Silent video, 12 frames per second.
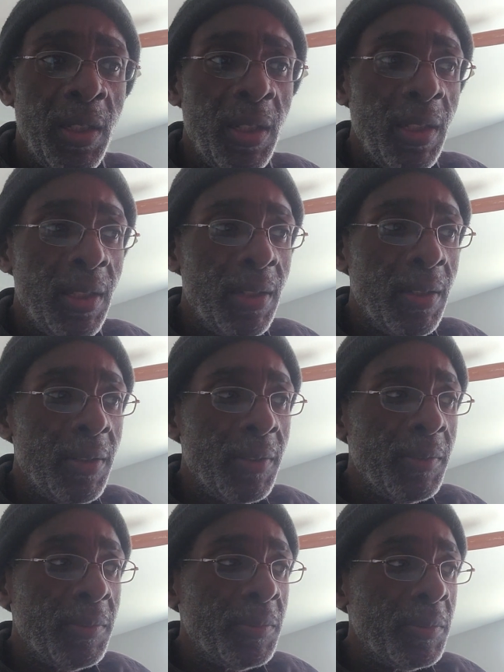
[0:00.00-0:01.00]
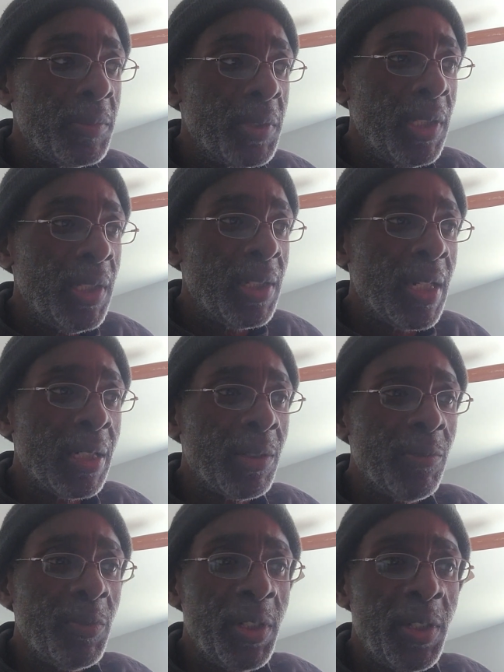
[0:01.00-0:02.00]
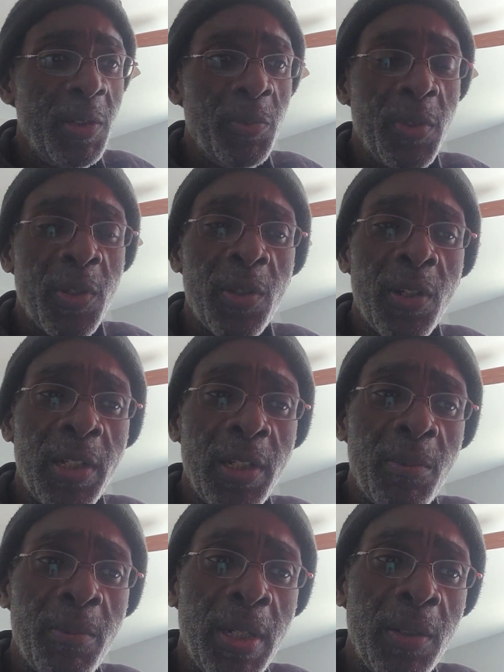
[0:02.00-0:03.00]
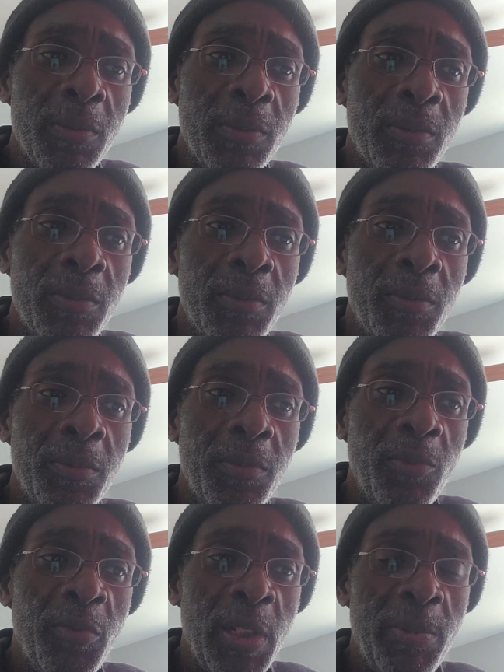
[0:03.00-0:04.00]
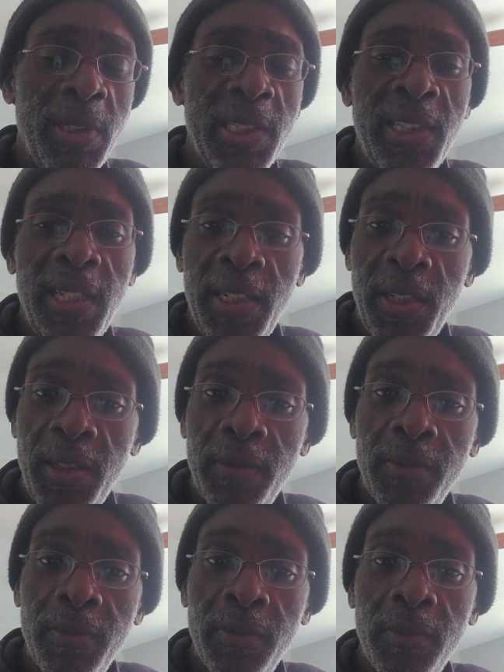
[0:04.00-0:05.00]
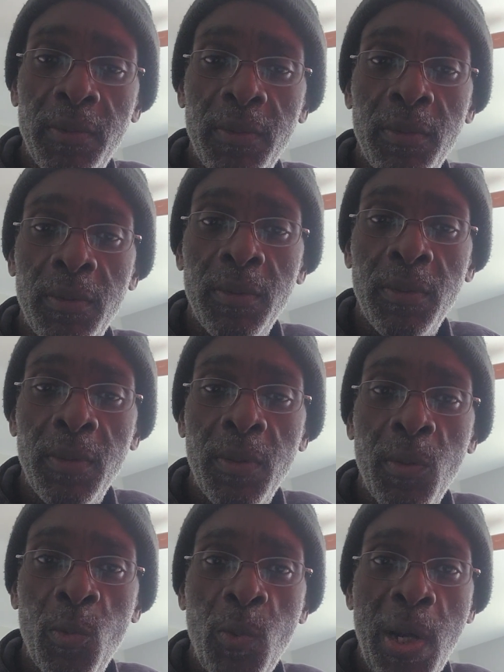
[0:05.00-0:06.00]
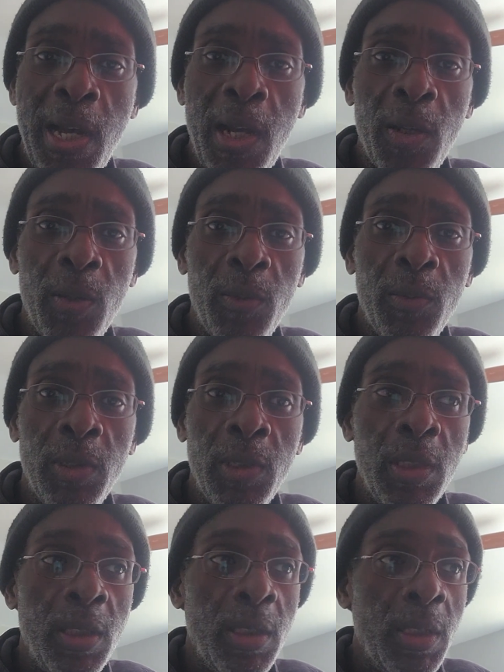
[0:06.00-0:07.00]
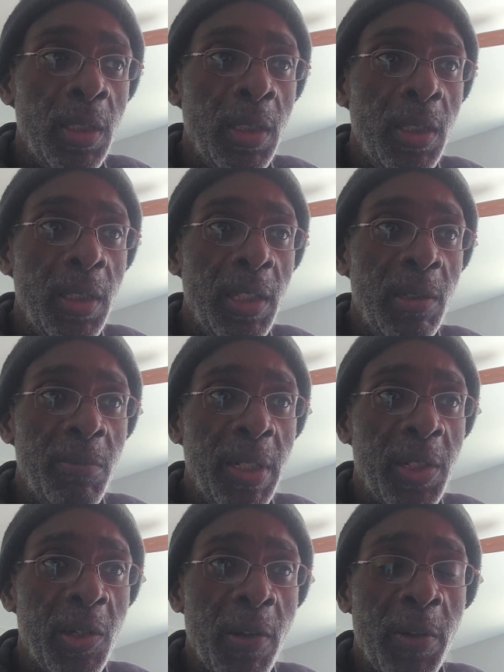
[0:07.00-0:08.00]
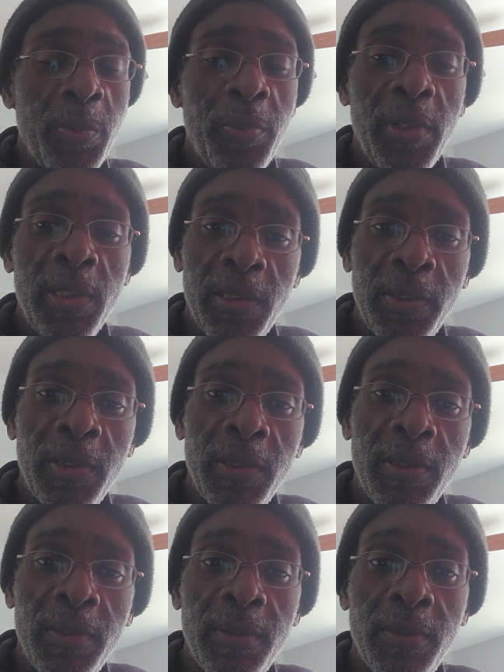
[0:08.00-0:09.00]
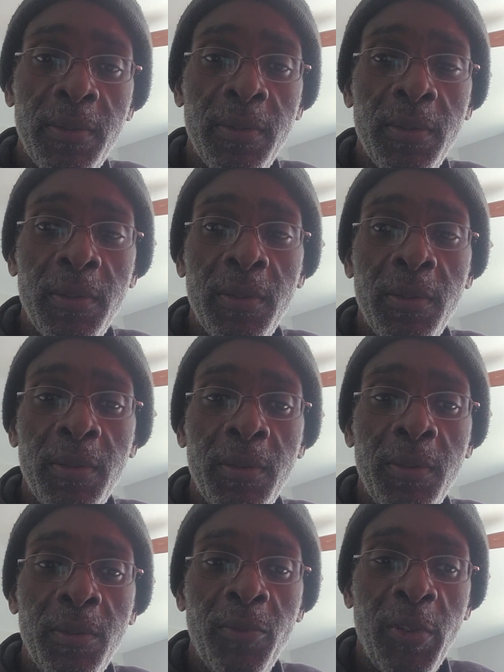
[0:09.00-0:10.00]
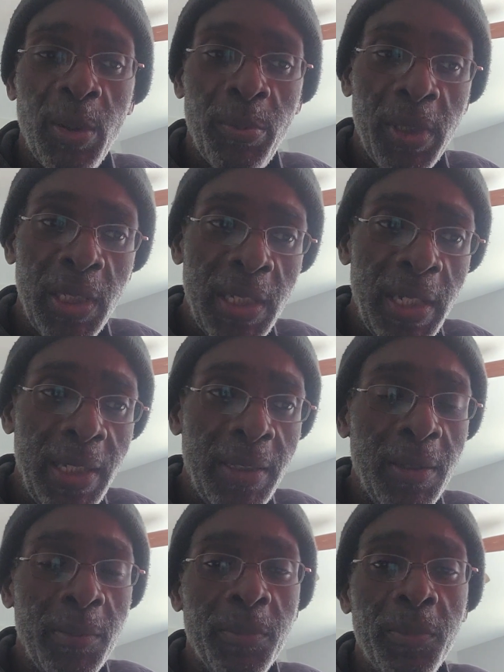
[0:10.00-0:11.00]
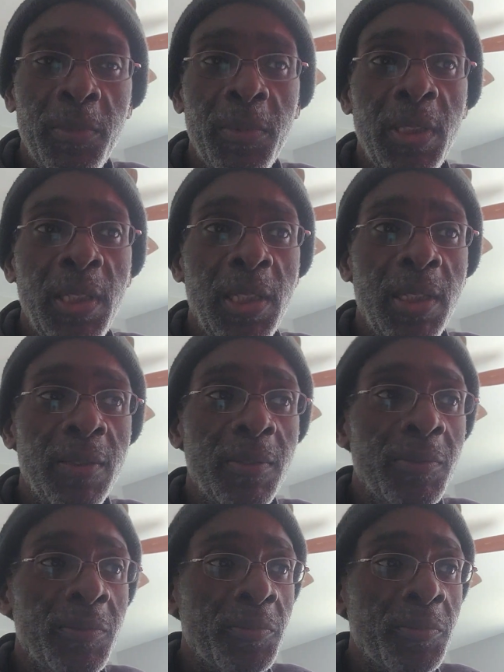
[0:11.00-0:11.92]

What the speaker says: and Dr. Ritchie was talking about rehabilitation while inmates are in prison, rehabilitate them and